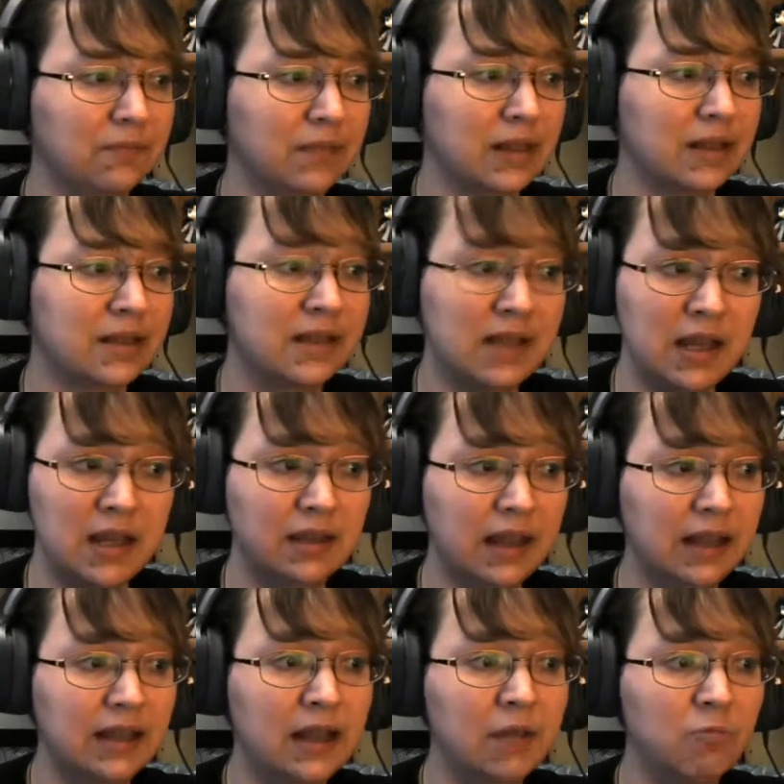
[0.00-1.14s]
Seeing
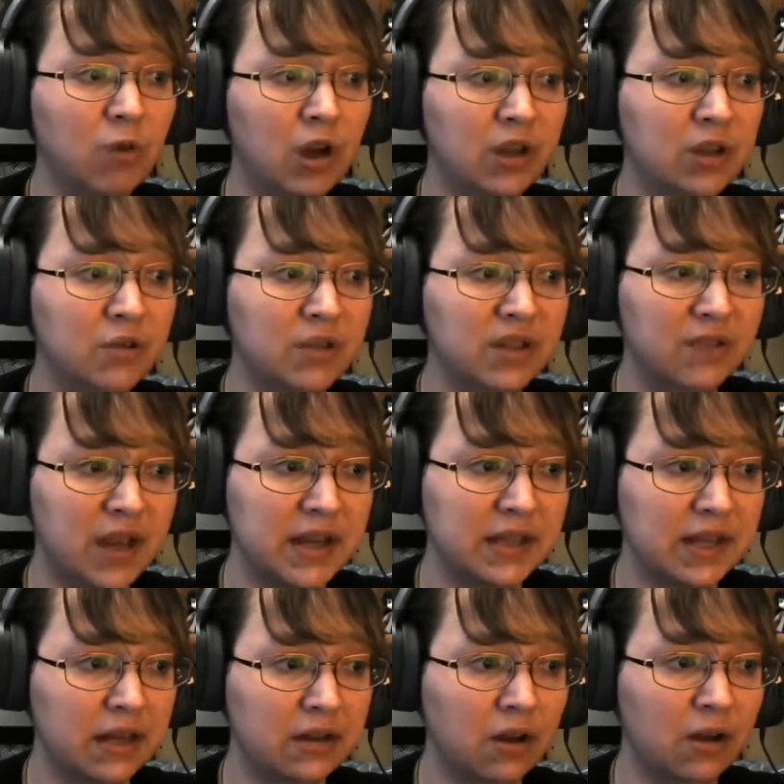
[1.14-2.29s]
that Lin Wan Yue's face
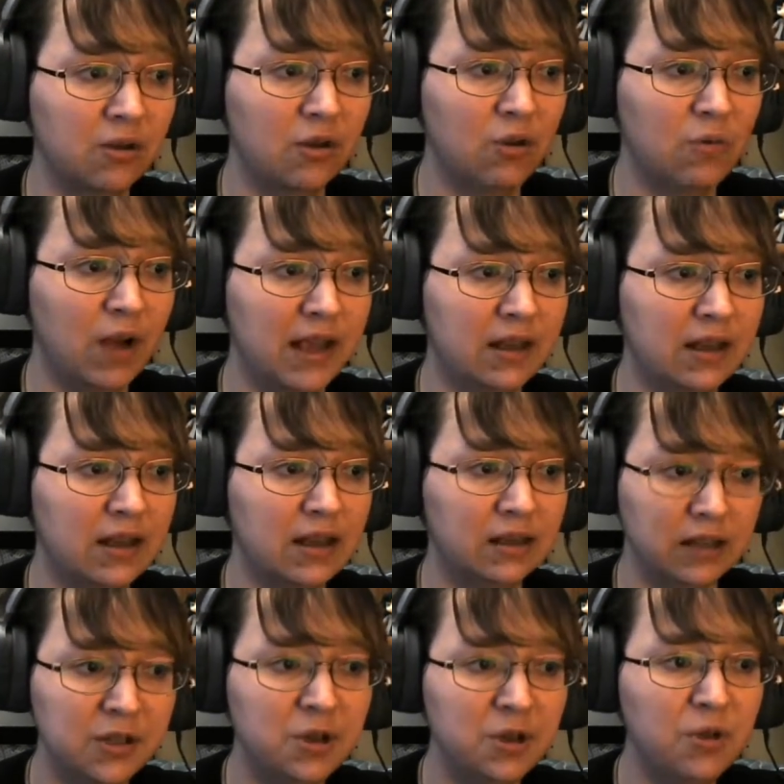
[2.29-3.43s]
had gone all white,
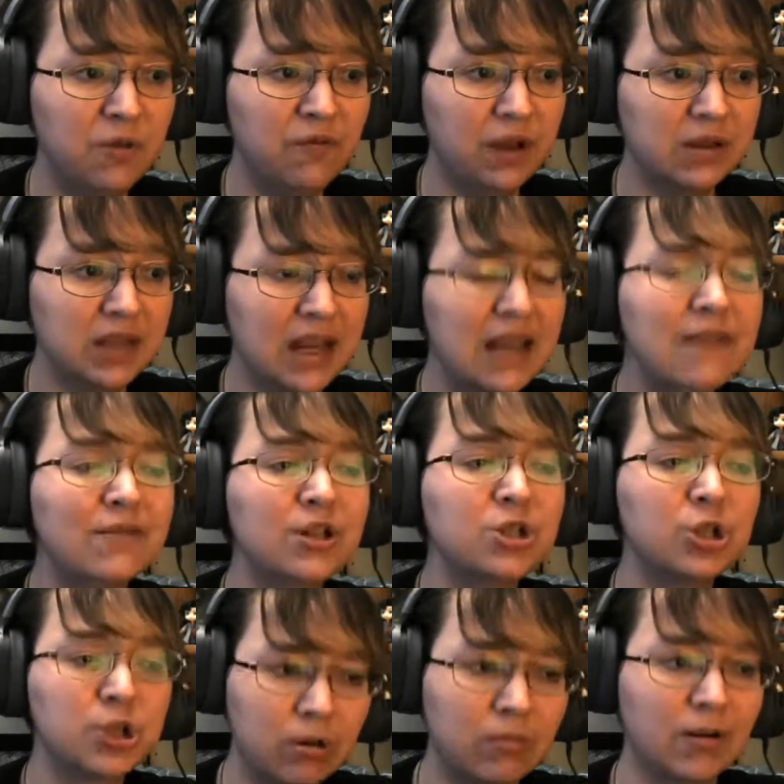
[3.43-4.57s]
Lin Yu felt even
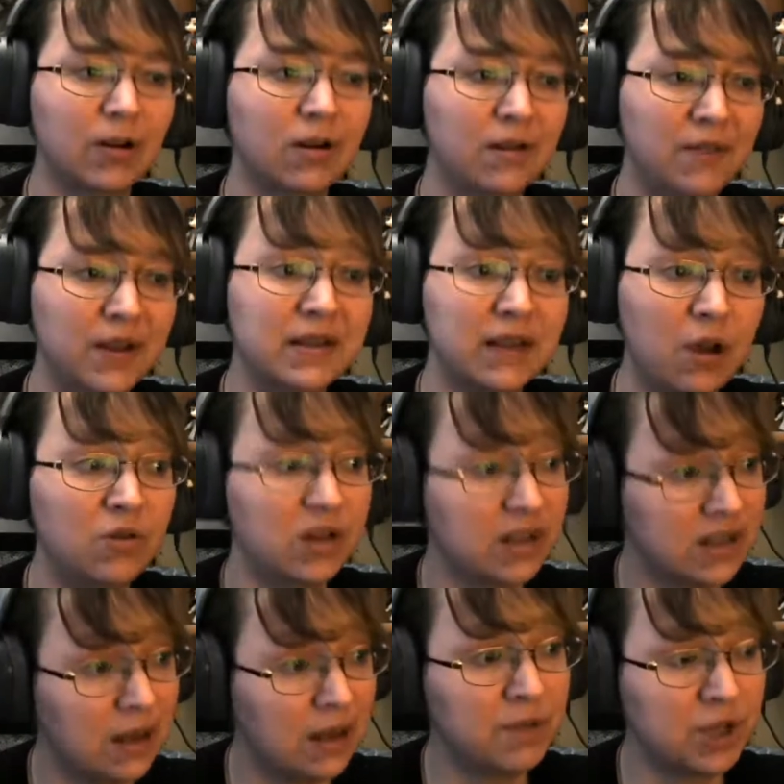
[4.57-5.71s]
surer of his own
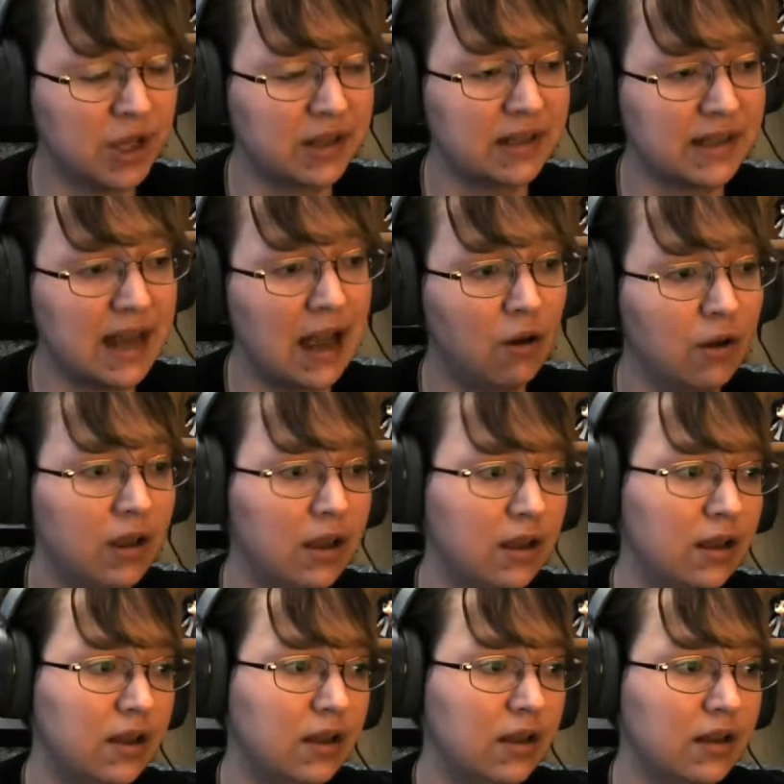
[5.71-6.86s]
assumptions now.
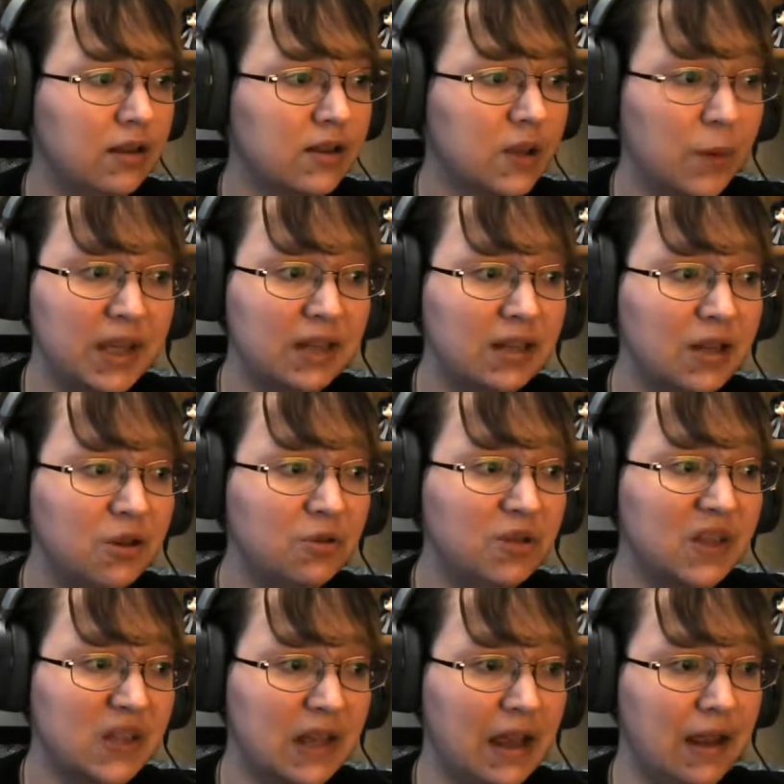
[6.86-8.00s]
So he continued to
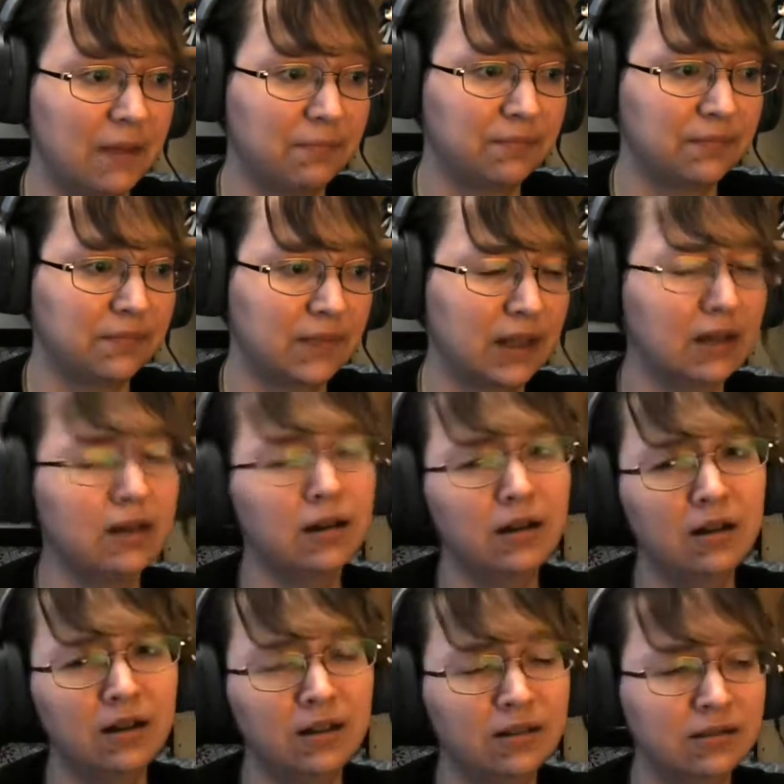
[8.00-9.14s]
say,
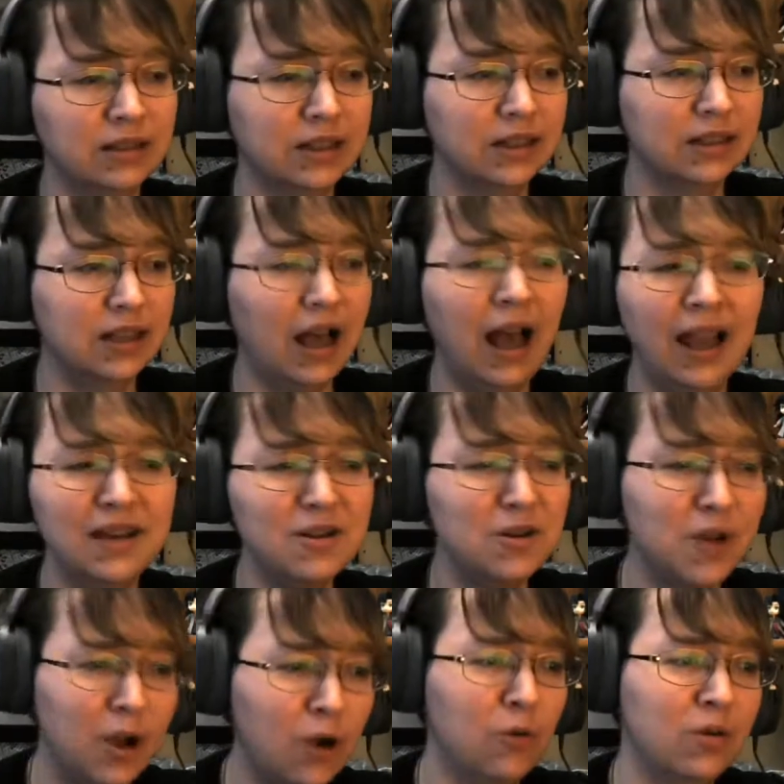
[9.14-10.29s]
"Guh, I
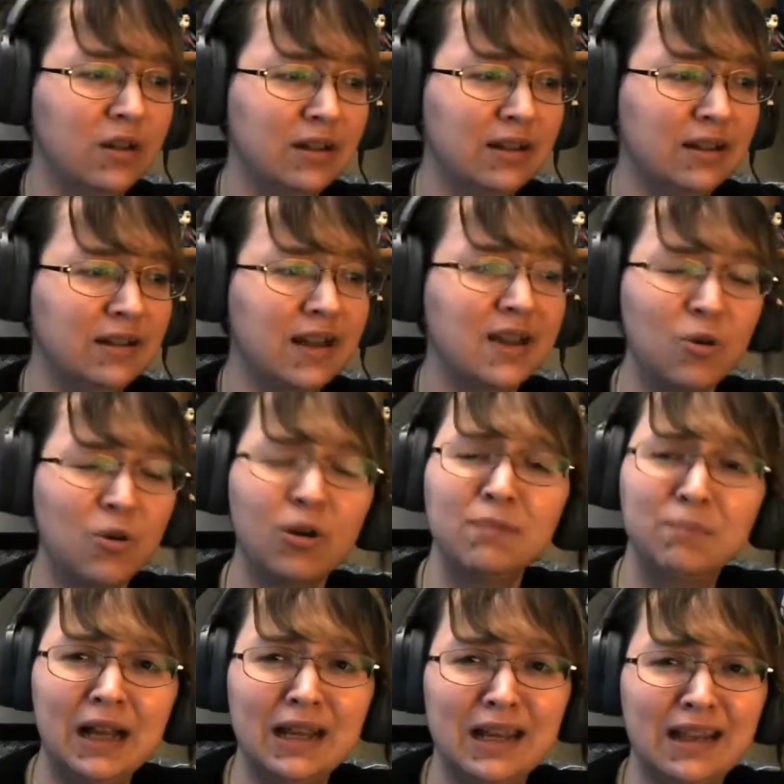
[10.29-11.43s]
know that your
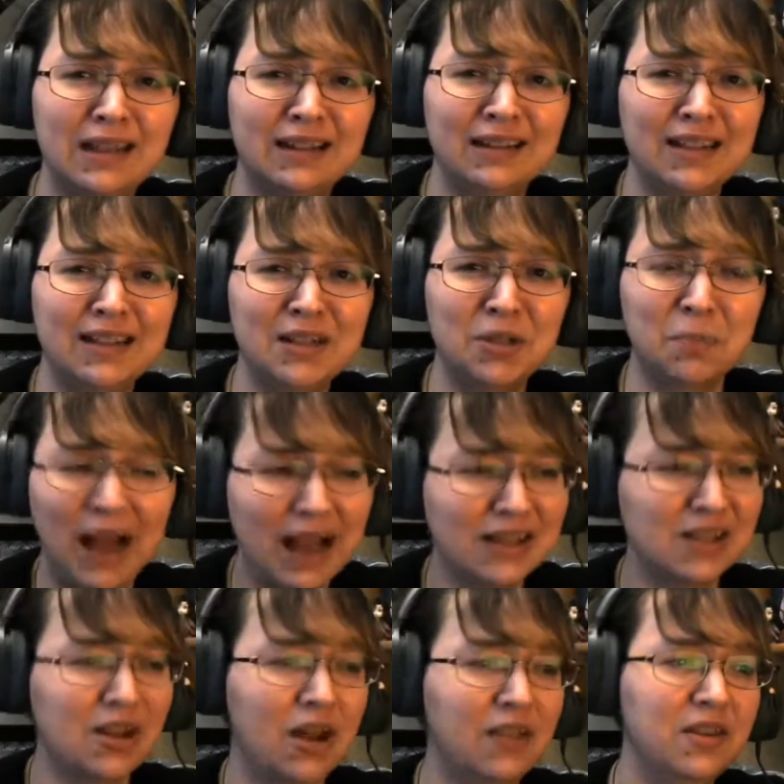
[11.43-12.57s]
buddy, to pass
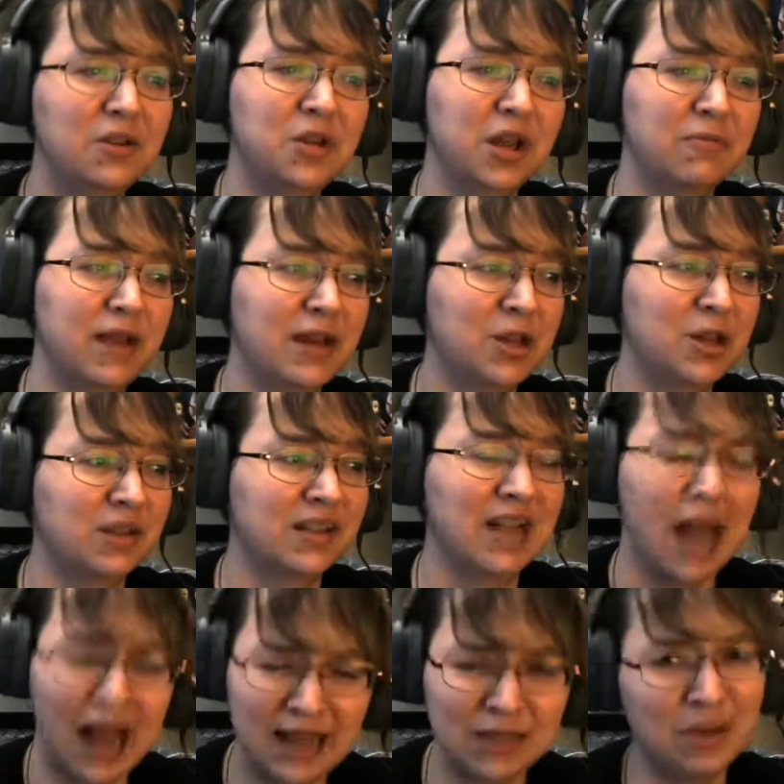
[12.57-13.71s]
on the generations,
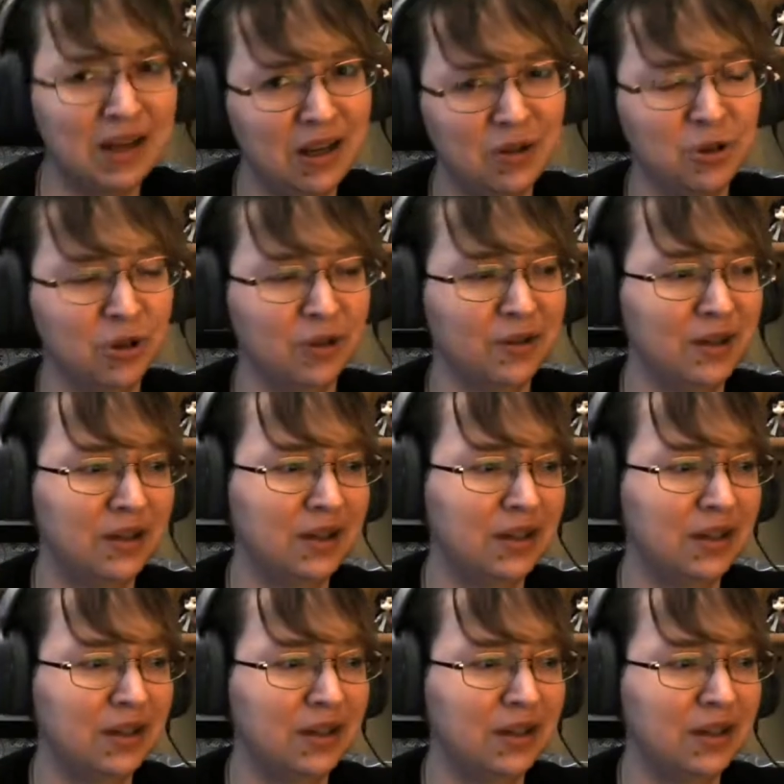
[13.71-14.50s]
has been injured.